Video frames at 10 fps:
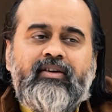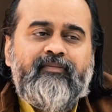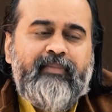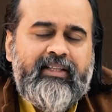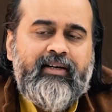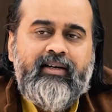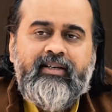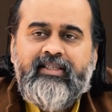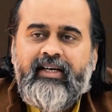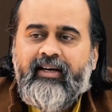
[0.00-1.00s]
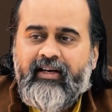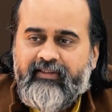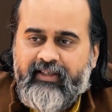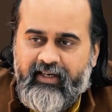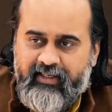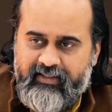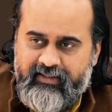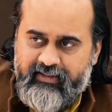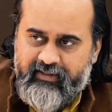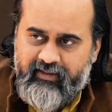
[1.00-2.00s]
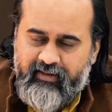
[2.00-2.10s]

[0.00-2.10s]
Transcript: of methods and cleverness,